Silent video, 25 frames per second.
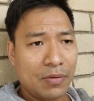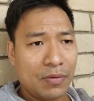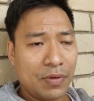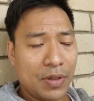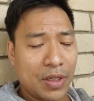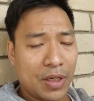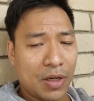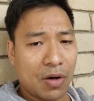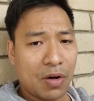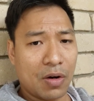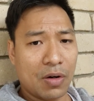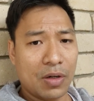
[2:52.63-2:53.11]

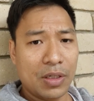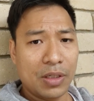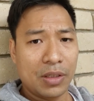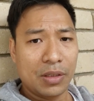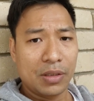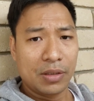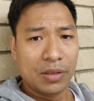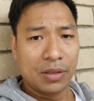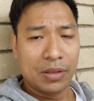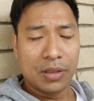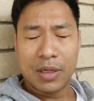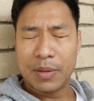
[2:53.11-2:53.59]

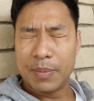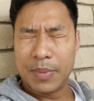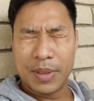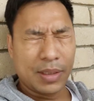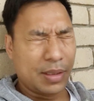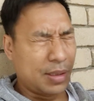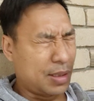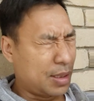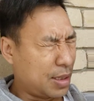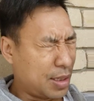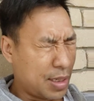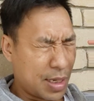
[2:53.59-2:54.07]
recording, I
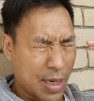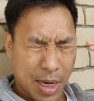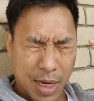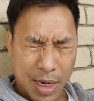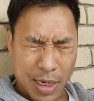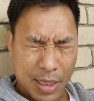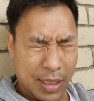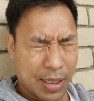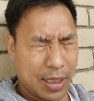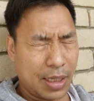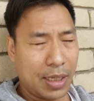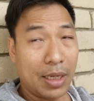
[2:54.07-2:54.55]
mean
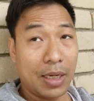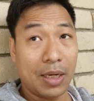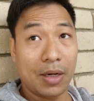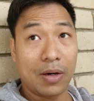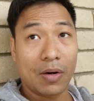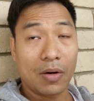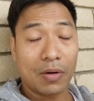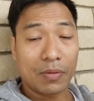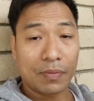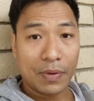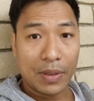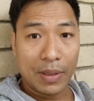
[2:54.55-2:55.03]

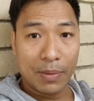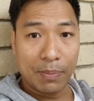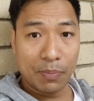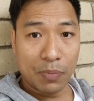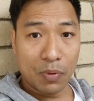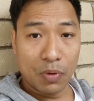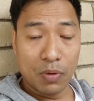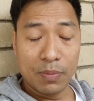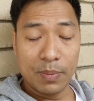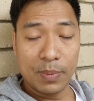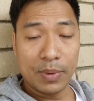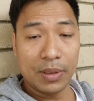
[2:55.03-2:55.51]
idea of
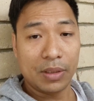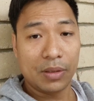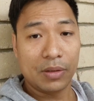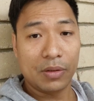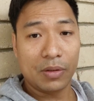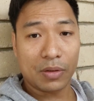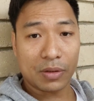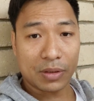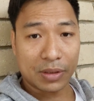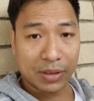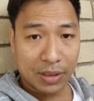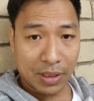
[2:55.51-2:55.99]

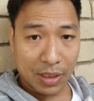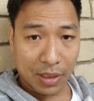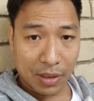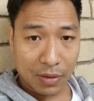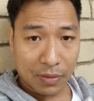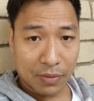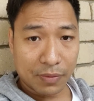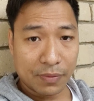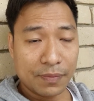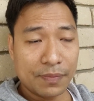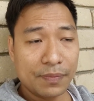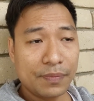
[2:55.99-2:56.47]
improving
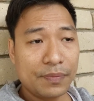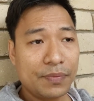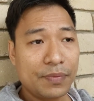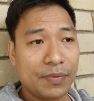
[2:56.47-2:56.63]
yourself,